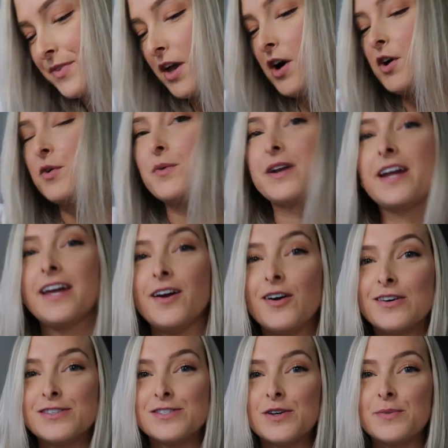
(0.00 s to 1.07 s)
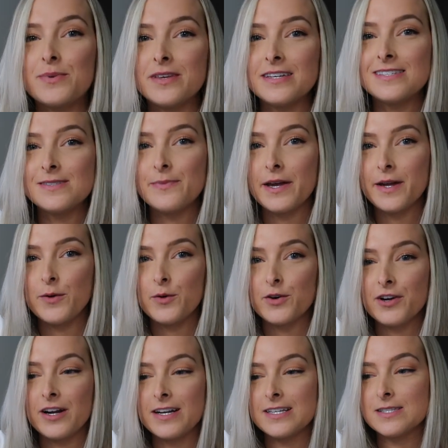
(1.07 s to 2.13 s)
Oh, when I also placed my
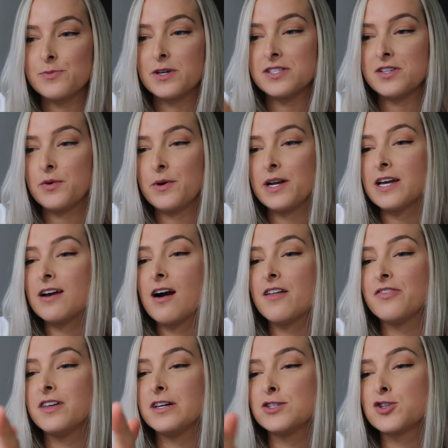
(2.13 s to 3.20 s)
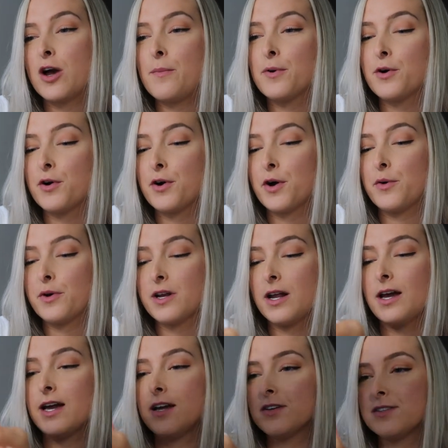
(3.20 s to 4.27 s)
order at Nespresso when I got the tropical
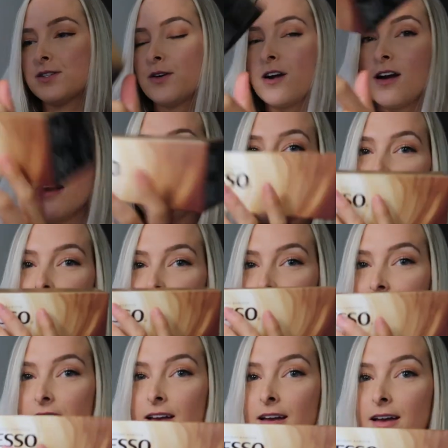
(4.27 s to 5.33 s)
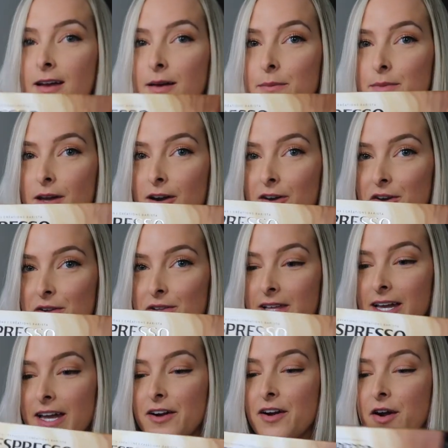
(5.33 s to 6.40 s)
coconut, I also got another Bianco
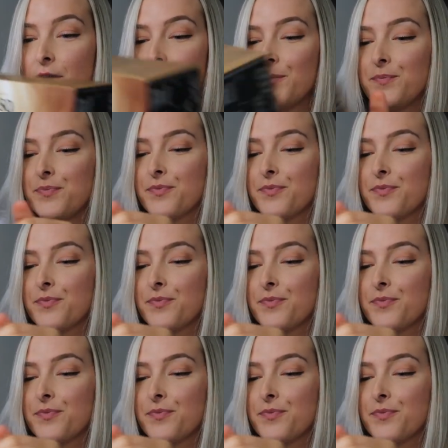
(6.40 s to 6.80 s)
Leggero.